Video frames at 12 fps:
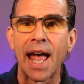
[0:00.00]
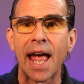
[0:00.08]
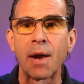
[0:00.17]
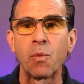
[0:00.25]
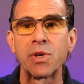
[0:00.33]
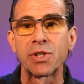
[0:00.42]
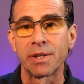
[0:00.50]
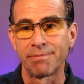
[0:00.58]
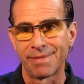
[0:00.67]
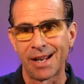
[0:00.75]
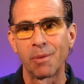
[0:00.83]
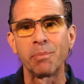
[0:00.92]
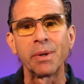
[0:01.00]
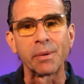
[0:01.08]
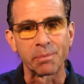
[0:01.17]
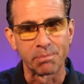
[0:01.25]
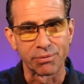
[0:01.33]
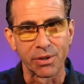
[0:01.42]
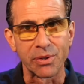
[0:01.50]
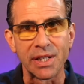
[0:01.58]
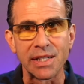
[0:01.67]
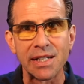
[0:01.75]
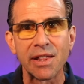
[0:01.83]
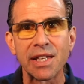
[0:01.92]
which can help your
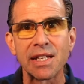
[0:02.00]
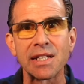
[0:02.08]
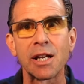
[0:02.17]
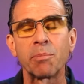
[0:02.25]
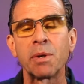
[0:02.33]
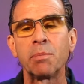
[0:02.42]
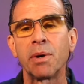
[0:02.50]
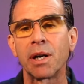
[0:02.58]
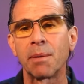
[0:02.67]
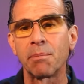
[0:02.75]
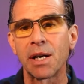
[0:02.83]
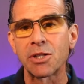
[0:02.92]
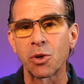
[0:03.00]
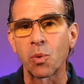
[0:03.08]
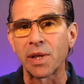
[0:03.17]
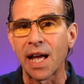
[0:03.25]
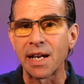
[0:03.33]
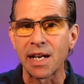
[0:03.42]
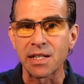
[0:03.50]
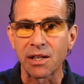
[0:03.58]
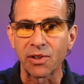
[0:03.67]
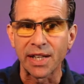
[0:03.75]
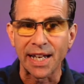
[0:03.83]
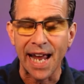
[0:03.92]
protein synthesis, help you put on muscle without
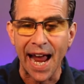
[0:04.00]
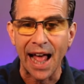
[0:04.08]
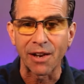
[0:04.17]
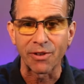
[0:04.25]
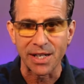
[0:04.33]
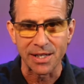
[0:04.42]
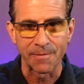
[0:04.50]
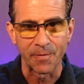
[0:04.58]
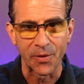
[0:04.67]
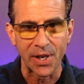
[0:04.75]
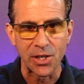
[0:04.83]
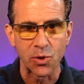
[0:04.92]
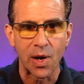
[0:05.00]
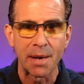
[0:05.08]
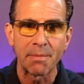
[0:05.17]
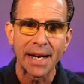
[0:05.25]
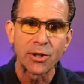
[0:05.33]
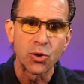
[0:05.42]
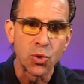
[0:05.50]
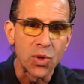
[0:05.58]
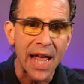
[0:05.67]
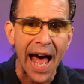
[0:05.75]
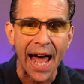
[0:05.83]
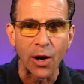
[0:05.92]
necessarily the calories. Okay, so I might do
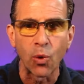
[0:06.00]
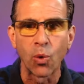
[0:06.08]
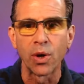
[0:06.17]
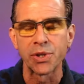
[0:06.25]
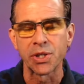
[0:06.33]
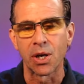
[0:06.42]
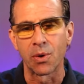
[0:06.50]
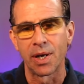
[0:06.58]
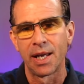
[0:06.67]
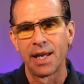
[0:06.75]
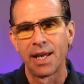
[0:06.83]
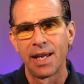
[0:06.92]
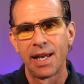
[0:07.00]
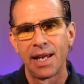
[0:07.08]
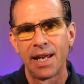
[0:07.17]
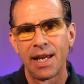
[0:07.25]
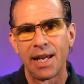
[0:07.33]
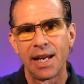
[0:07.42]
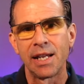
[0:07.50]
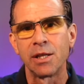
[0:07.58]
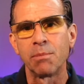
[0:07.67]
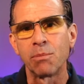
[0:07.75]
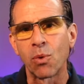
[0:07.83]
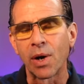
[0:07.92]
that also in
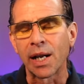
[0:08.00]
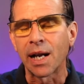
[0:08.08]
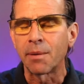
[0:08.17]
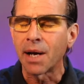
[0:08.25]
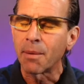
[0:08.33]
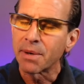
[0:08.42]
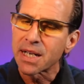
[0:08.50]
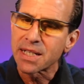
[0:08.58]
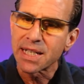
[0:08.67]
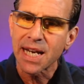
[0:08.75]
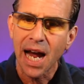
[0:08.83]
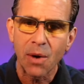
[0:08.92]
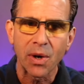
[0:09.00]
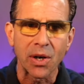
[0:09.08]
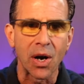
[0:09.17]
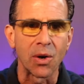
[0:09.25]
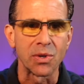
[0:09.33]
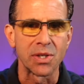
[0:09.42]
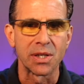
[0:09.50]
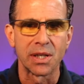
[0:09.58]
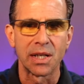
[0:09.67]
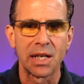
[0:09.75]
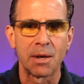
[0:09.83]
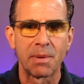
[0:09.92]
the morning. I'm going to see how it goes,
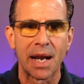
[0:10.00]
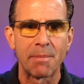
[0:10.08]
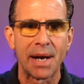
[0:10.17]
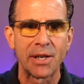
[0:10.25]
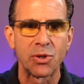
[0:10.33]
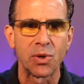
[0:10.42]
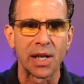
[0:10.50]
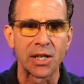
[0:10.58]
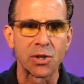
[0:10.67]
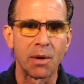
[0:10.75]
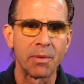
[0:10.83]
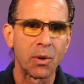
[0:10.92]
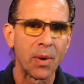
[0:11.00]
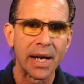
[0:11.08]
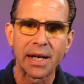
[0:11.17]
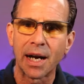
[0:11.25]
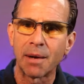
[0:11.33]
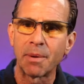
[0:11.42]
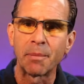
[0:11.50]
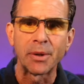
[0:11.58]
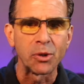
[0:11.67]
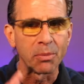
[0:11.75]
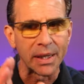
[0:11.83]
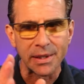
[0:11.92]
but I might do that. So I'm going to wake up, I'm going
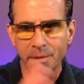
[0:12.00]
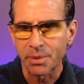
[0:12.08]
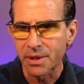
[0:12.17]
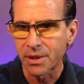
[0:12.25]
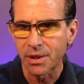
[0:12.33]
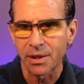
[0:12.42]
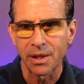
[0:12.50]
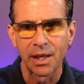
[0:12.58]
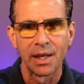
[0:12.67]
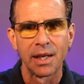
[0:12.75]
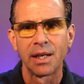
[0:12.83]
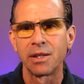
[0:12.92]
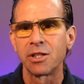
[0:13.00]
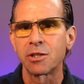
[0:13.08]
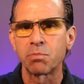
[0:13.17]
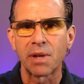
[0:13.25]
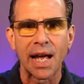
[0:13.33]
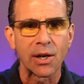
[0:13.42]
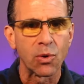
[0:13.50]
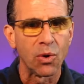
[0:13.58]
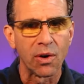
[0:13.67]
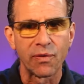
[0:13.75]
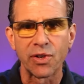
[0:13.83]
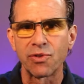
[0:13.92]
to do my typical just black
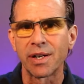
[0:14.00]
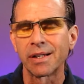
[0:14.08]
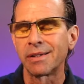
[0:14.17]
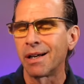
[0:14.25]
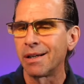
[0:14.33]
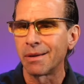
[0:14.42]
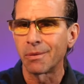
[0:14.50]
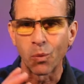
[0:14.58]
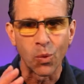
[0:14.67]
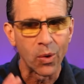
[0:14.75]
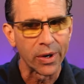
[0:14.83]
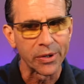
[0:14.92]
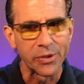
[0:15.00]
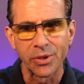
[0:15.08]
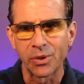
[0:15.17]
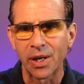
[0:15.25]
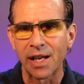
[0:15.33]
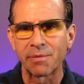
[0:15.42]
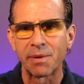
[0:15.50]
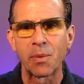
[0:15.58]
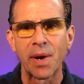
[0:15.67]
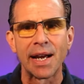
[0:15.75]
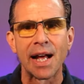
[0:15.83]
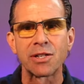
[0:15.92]
coffee, drink a ton of water too, half my
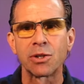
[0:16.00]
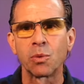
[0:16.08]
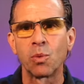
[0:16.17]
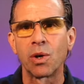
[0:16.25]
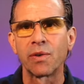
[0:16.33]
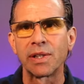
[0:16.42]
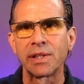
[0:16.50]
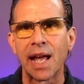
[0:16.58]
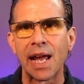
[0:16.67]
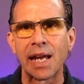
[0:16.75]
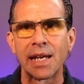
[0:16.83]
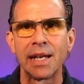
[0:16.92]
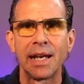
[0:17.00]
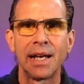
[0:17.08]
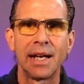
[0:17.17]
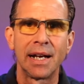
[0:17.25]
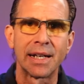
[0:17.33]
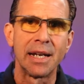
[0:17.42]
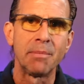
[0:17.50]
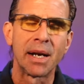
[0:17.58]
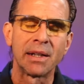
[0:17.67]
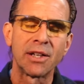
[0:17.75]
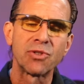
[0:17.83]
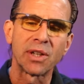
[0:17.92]
weight in ounces of water a day, keep my
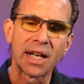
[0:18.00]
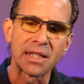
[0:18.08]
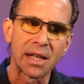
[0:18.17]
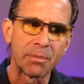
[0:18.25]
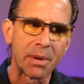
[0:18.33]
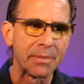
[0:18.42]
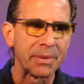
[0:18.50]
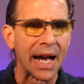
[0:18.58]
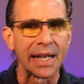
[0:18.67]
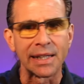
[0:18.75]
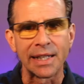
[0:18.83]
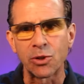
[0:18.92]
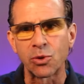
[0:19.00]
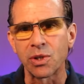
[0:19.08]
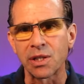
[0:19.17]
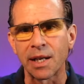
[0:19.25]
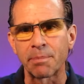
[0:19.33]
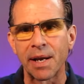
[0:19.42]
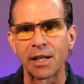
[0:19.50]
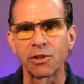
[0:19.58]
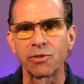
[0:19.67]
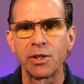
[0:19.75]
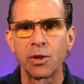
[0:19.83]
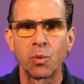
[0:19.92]
electrolytes up. I lean towards like
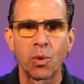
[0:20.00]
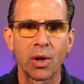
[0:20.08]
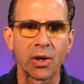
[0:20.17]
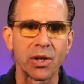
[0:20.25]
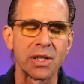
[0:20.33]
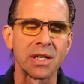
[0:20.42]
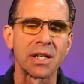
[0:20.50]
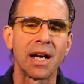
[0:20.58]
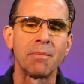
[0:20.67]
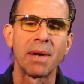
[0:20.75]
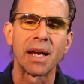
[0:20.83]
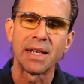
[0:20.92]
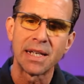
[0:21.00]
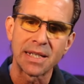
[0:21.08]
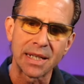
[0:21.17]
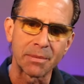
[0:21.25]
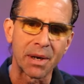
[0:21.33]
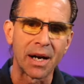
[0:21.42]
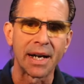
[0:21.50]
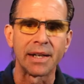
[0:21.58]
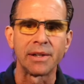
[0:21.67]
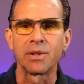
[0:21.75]
Pellegrino water because it's high in magnesium, high in